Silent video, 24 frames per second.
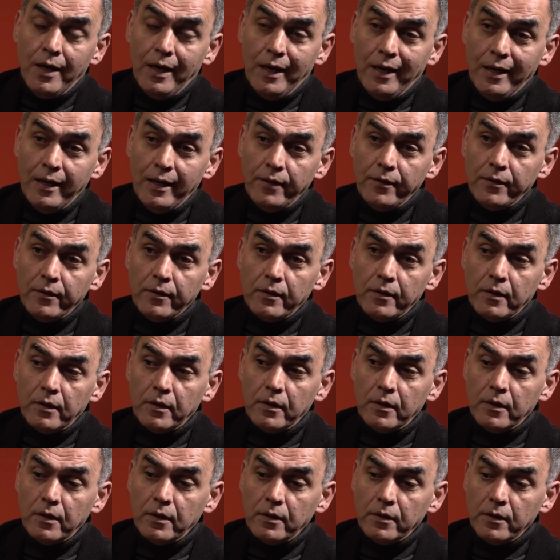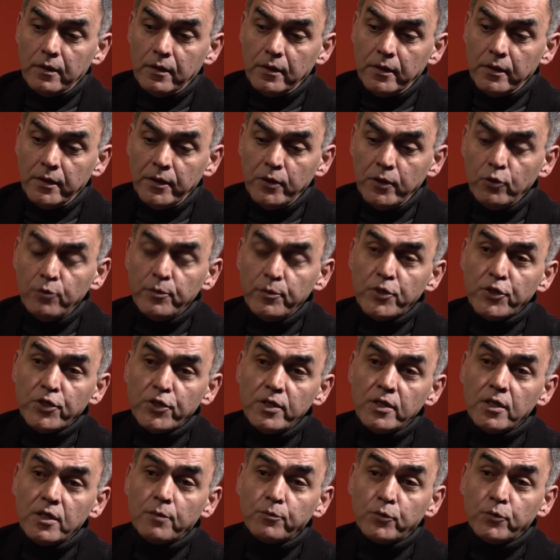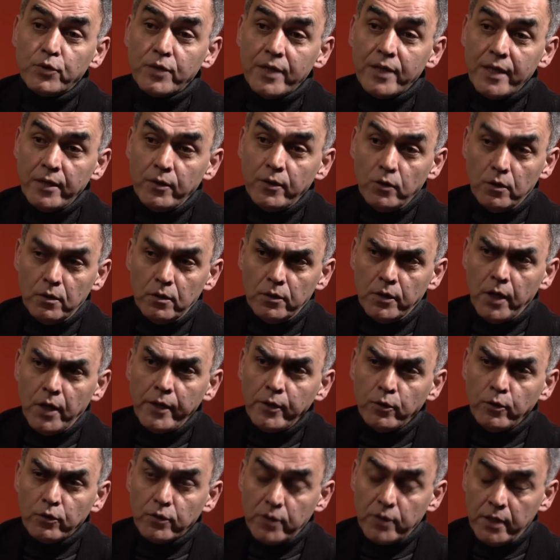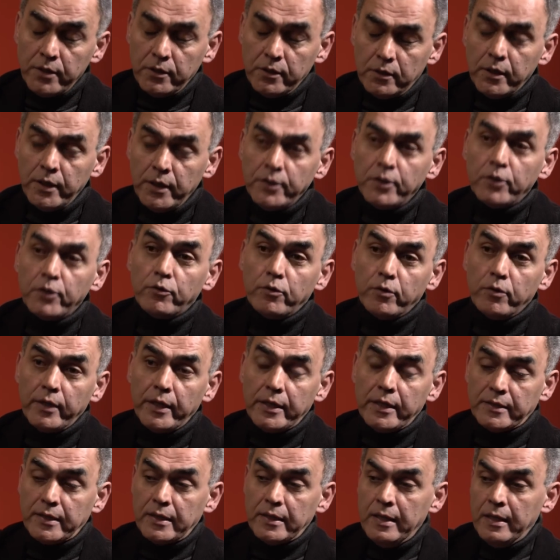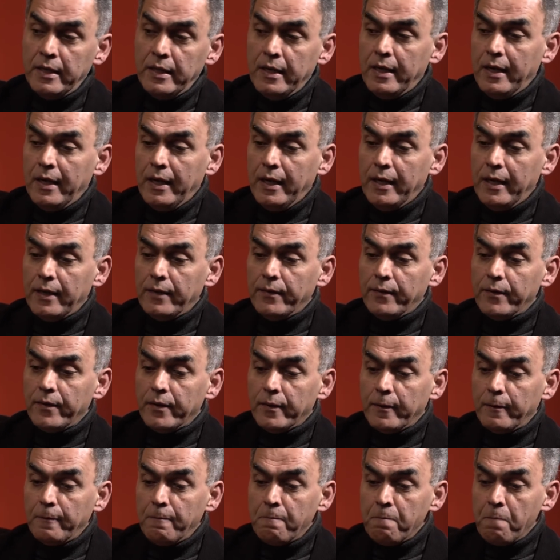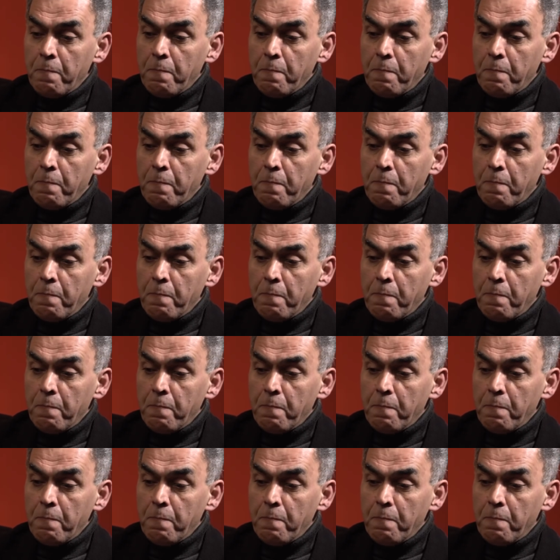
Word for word: and uh, new machines up to 10, uh, nine or ten euro. Yes, and uh,